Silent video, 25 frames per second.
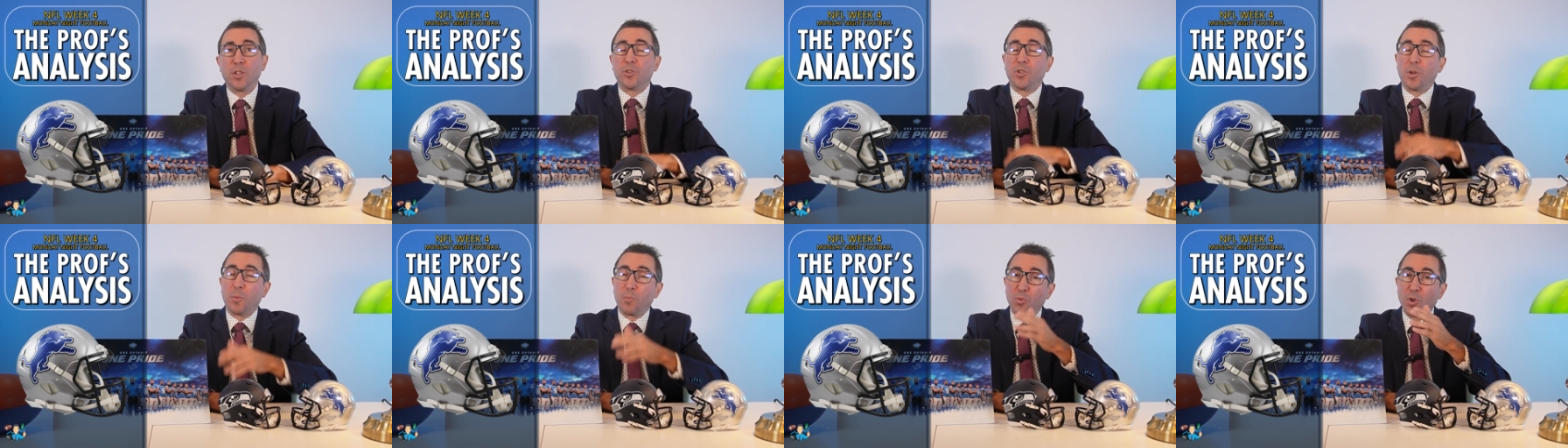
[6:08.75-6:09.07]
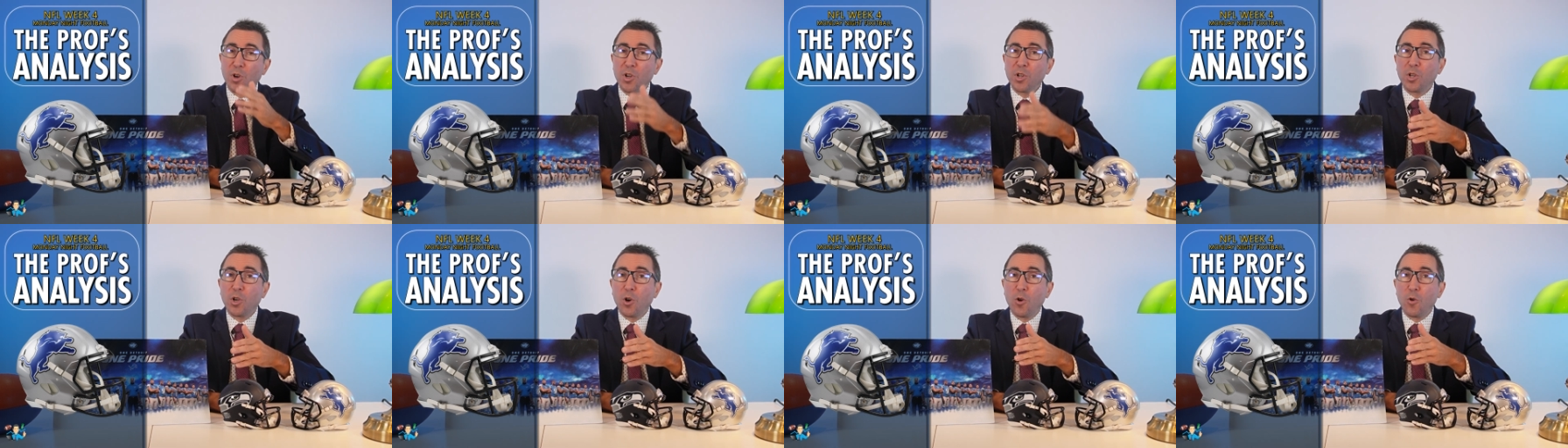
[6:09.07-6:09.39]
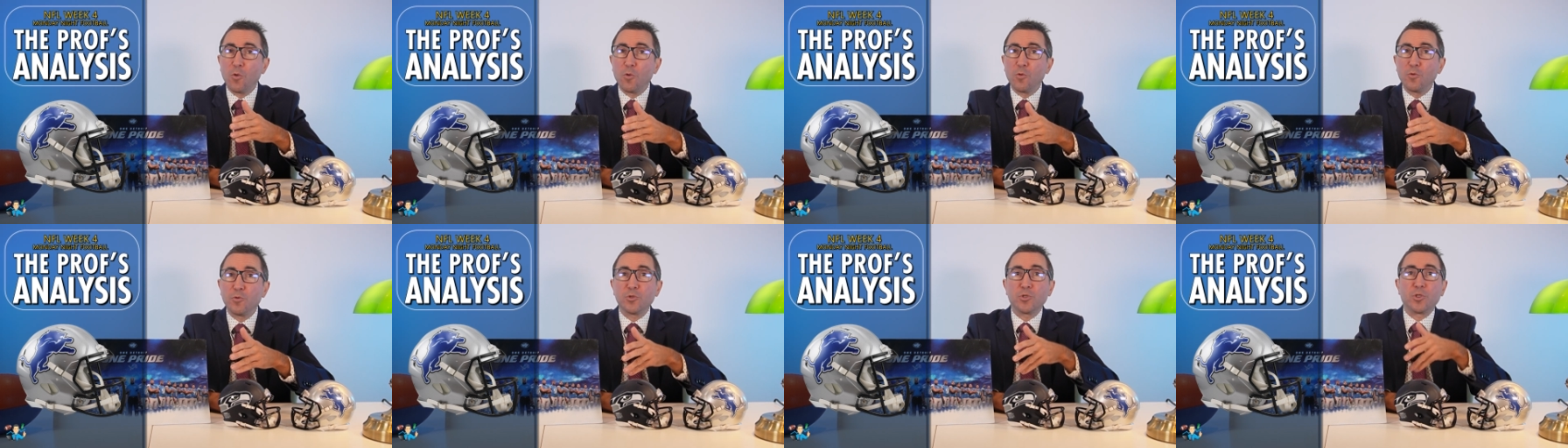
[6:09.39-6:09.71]
The
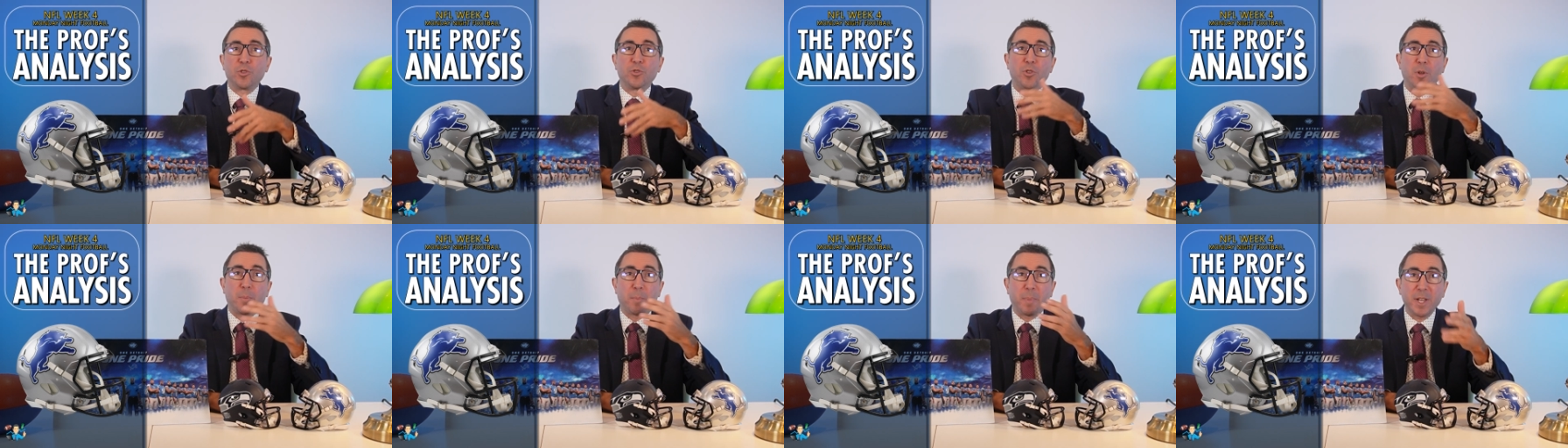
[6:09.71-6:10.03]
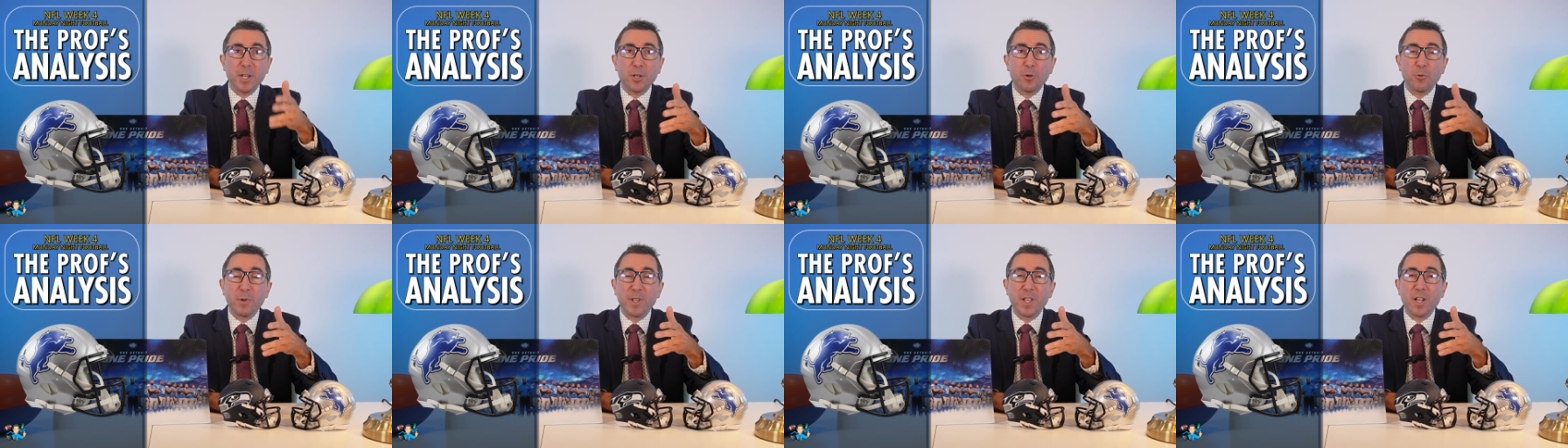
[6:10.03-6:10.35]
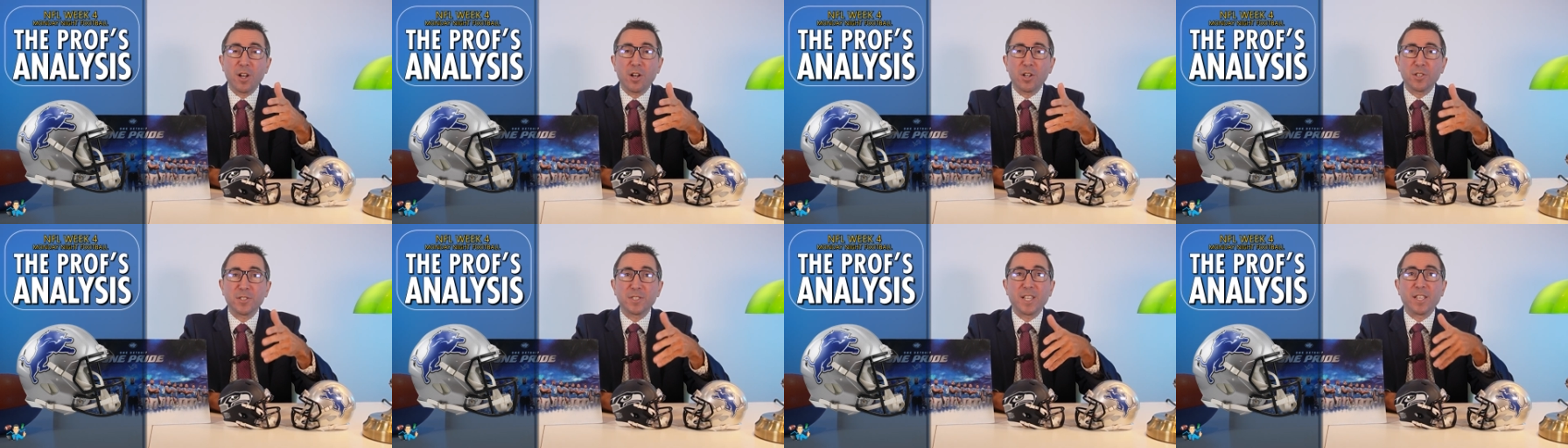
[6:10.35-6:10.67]
Broncos, the
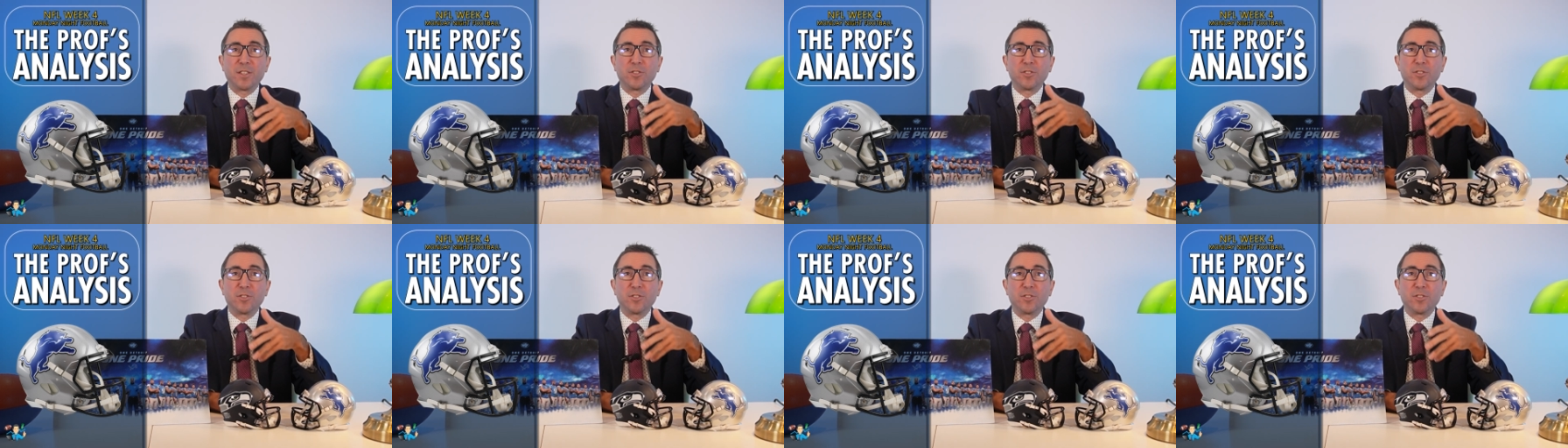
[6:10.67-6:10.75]
Patriots,